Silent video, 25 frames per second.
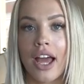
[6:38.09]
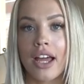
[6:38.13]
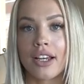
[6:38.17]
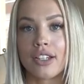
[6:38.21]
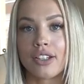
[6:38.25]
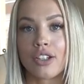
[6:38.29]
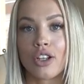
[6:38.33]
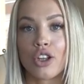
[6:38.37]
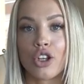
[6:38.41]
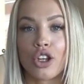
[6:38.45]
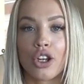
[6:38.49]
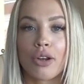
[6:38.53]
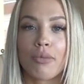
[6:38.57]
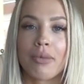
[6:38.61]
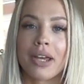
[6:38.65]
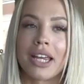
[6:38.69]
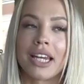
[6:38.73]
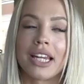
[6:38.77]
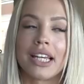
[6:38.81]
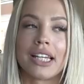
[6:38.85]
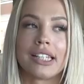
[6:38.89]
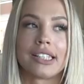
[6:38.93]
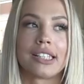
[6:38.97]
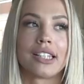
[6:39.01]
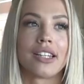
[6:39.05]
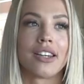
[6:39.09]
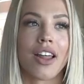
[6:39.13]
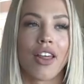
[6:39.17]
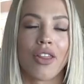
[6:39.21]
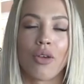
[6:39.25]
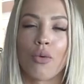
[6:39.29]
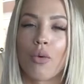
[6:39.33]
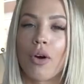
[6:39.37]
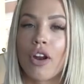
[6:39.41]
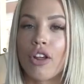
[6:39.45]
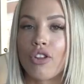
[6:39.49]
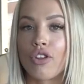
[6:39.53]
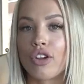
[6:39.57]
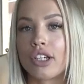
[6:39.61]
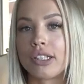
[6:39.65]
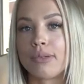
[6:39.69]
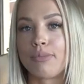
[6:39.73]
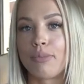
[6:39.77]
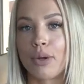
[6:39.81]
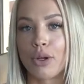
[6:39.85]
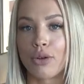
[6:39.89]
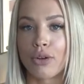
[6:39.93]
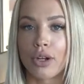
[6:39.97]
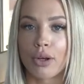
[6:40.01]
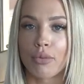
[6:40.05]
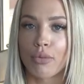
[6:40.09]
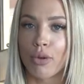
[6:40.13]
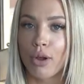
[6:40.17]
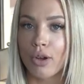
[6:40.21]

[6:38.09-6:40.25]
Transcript: and glutamine is another one of those building